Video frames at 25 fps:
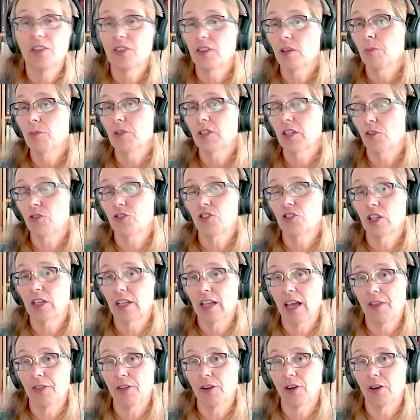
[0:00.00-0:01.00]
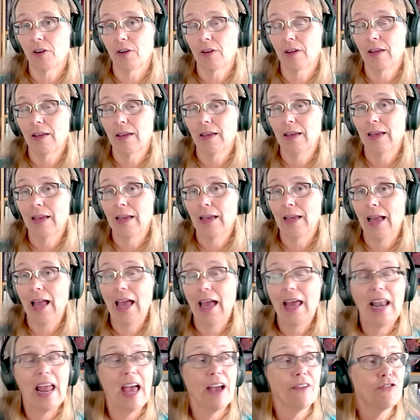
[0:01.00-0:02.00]
themselves together.
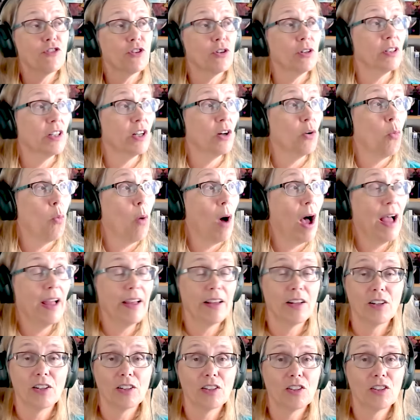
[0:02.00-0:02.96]
And after a little while,